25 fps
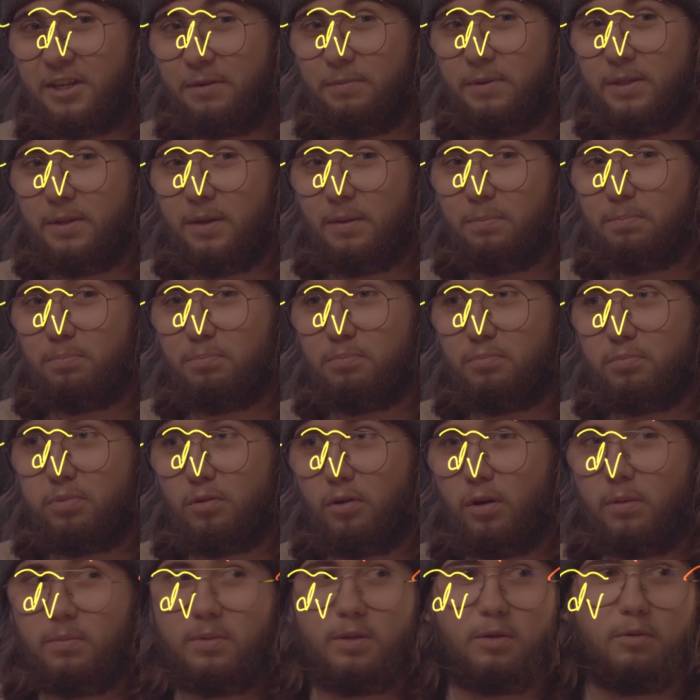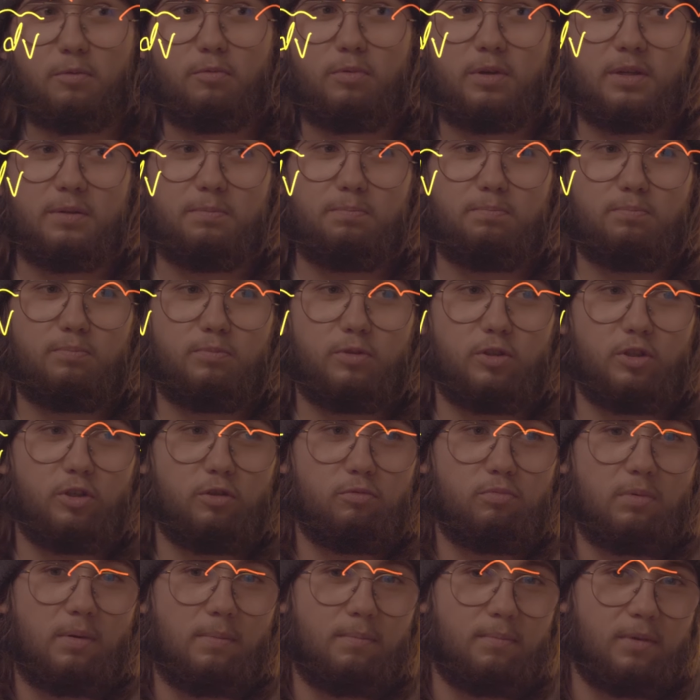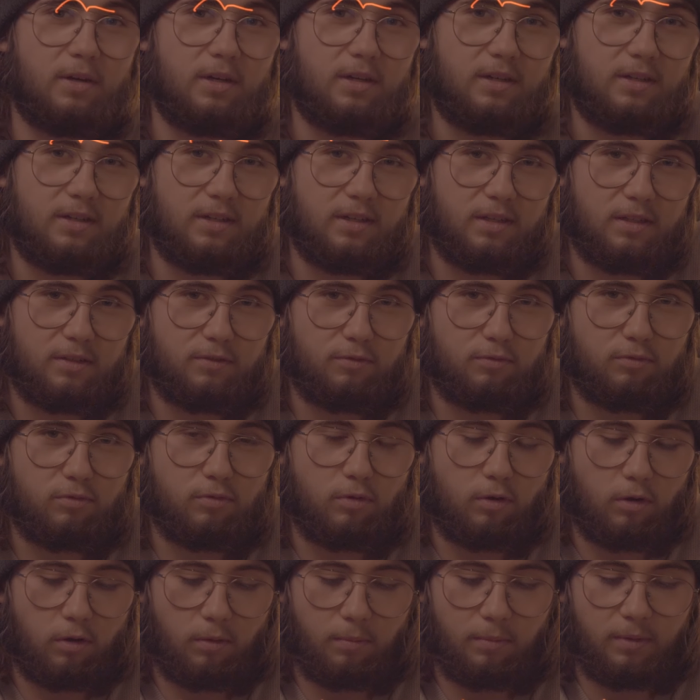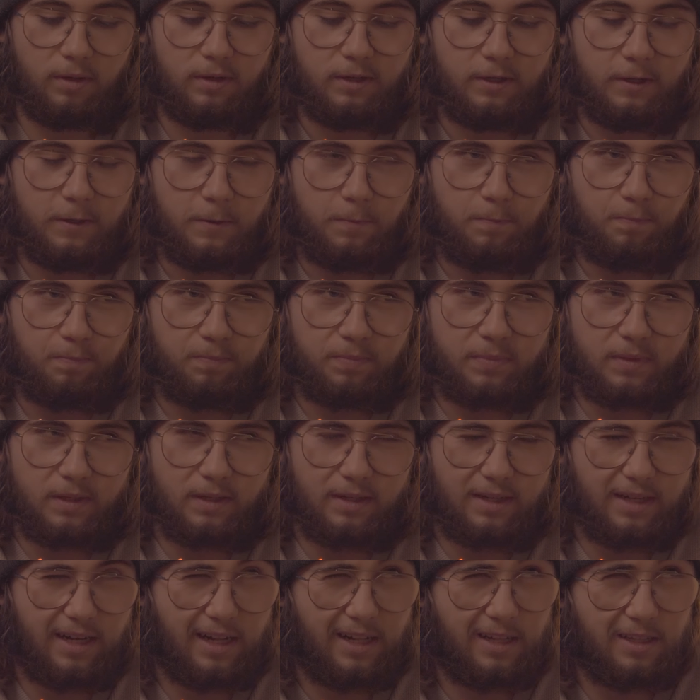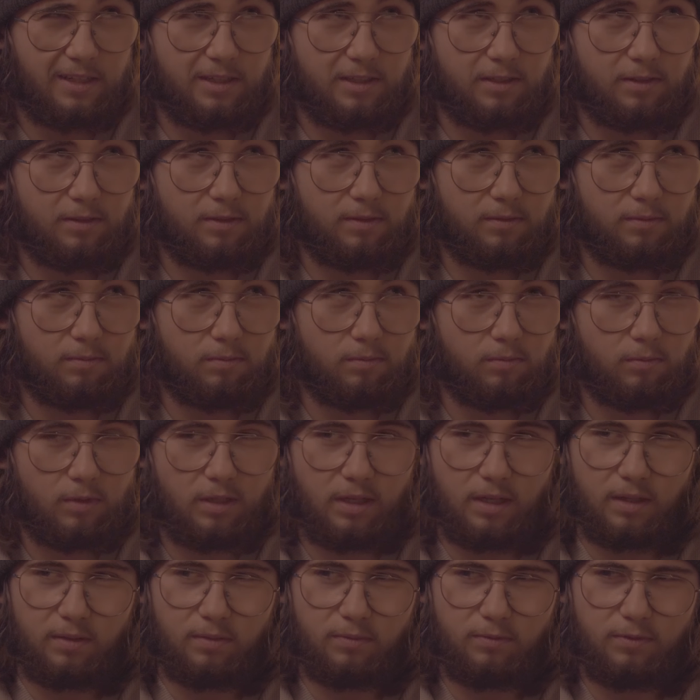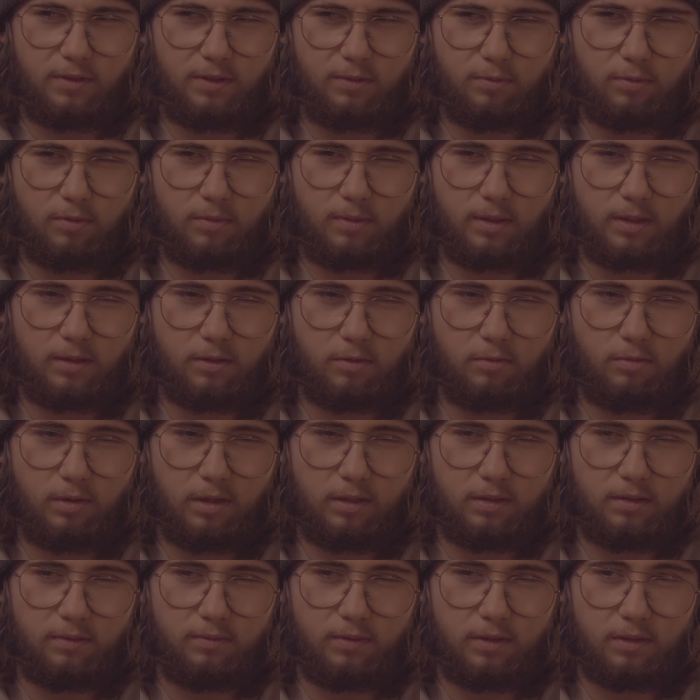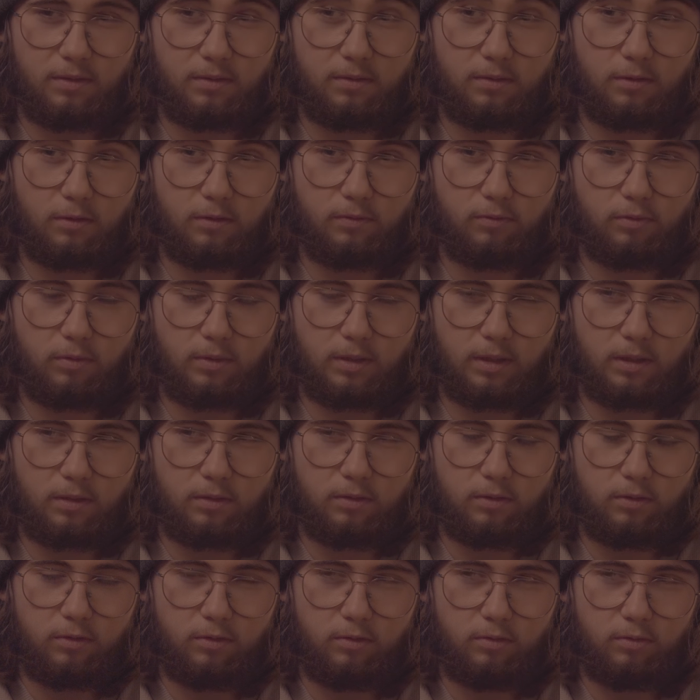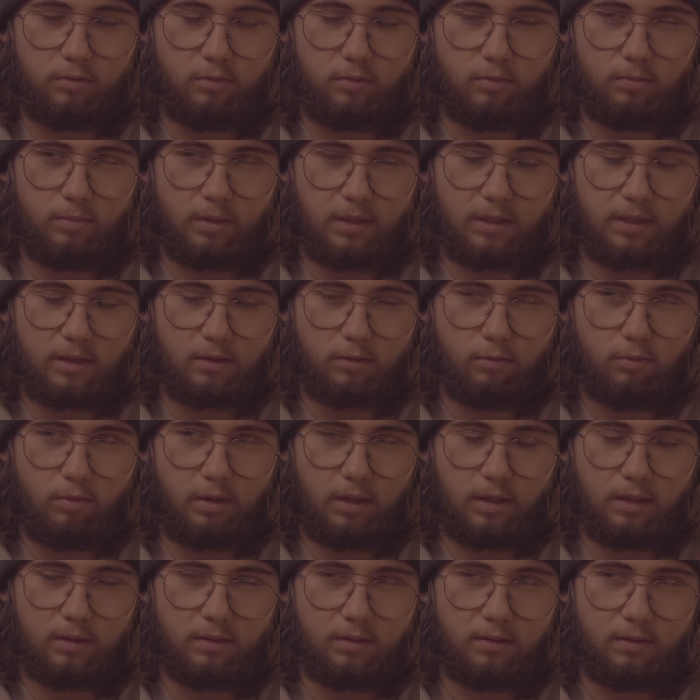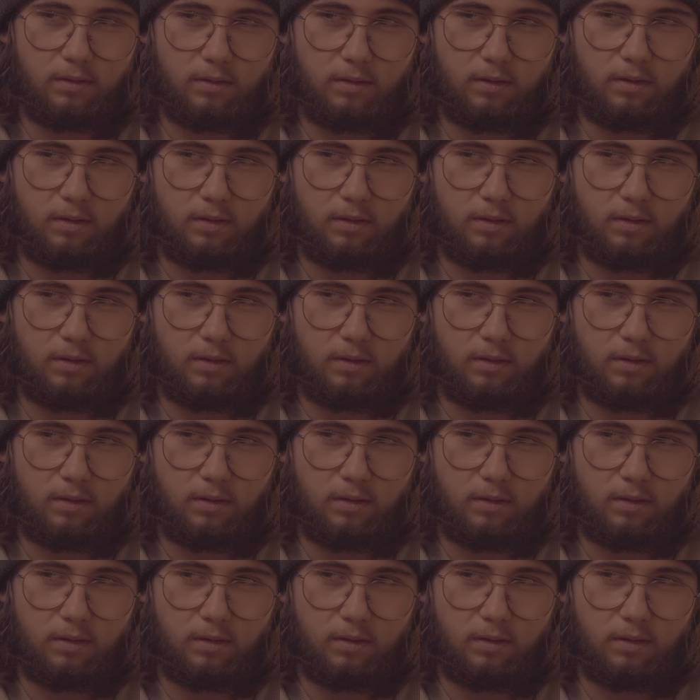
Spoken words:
I mean, probably we should remember it from calc, yeah, I think from calc 1 even, not from calc 2, but calc 1.